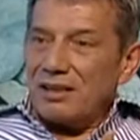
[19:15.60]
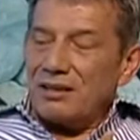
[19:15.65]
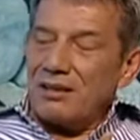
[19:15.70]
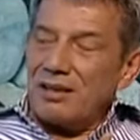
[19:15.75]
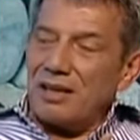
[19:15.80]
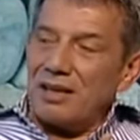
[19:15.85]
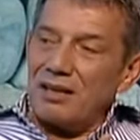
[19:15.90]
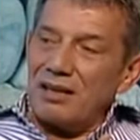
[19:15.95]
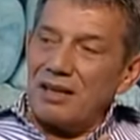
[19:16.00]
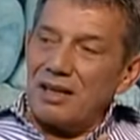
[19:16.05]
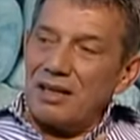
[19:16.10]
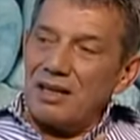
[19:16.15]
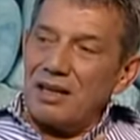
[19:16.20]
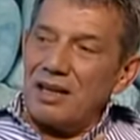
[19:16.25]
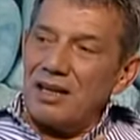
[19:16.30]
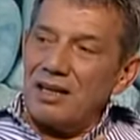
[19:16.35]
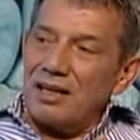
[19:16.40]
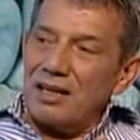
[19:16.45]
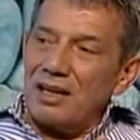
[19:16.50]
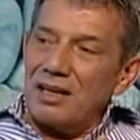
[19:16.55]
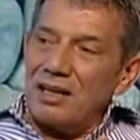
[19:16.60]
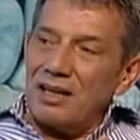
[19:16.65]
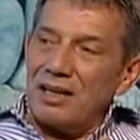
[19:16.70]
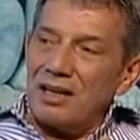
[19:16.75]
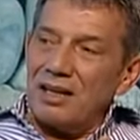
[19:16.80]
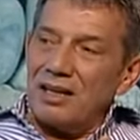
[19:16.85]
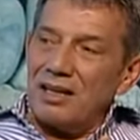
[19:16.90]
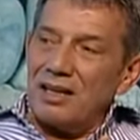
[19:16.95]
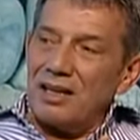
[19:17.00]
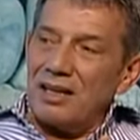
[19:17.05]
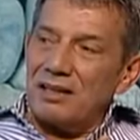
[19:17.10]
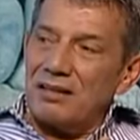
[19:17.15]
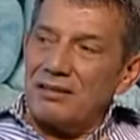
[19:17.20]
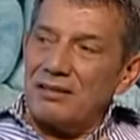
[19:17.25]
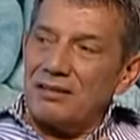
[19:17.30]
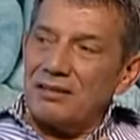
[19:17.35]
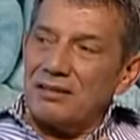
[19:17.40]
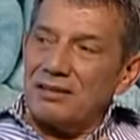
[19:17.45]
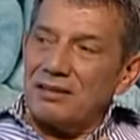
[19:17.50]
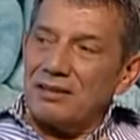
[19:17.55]
Uh, and, and,
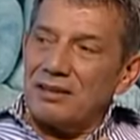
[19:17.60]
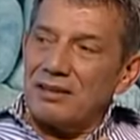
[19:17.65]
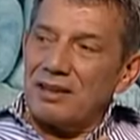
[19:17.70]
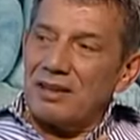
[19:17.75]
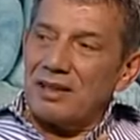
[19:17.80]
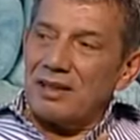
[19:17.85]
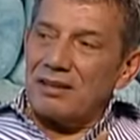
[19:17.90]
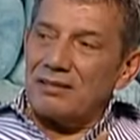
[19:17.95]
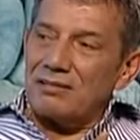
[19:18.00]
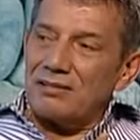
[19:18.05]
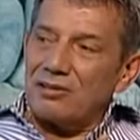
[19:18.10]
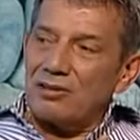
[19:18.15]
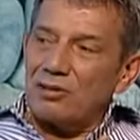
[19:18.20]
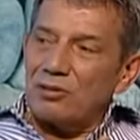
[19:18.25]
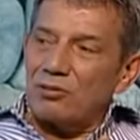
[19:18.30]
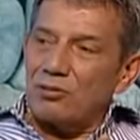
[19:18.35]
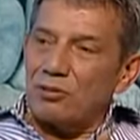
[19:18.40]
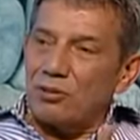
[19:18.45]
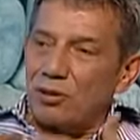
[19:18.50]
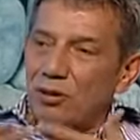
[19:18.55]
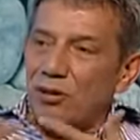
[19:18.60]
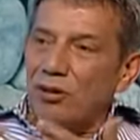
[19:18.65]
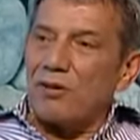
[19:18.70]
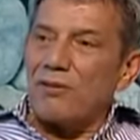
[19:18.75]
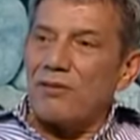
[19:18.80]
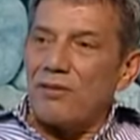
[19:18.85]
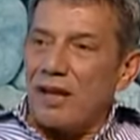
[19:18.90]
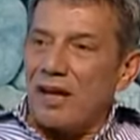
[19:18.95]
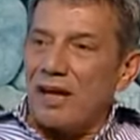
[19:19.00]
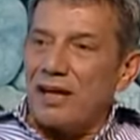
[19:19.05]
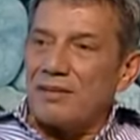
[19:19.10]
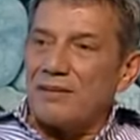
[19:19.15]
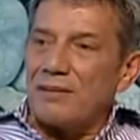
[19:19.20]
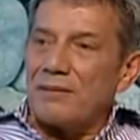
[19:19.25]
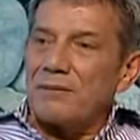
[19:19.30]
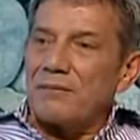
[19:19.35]
and, and, through all of that,